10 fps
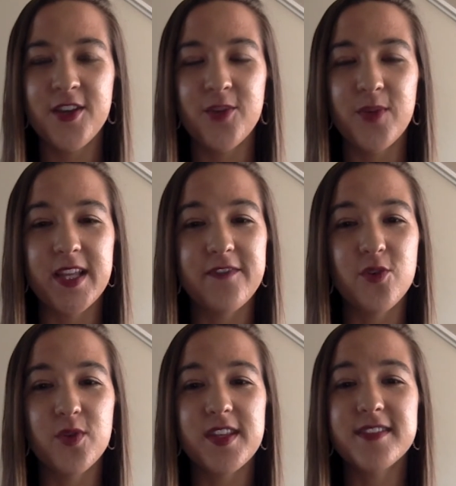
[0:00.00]
We leave
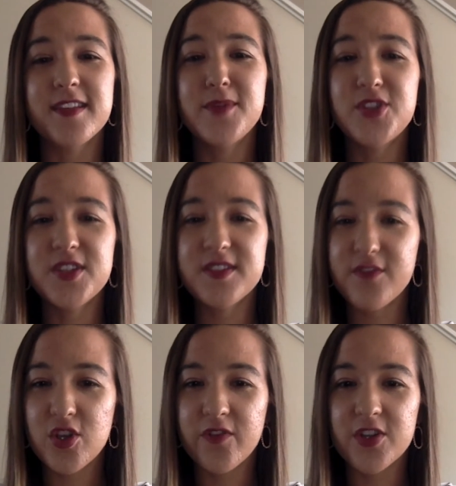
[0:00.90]
you with these images of
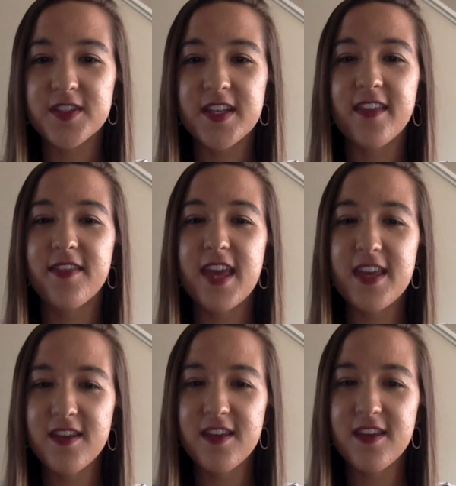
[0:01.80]
the university thanking